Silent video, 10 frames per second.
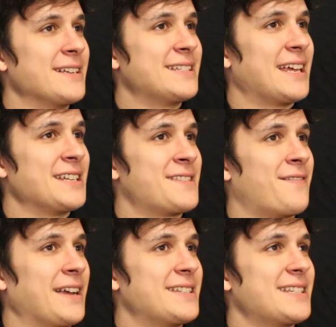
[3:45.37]
intense
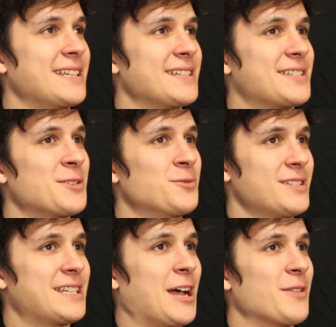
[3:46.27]
fight scenes, so
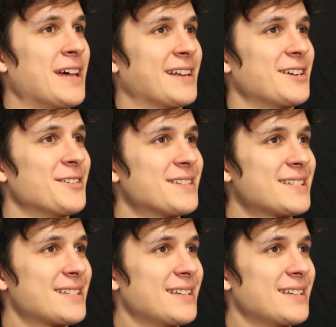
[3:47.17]
we'll see how that goes.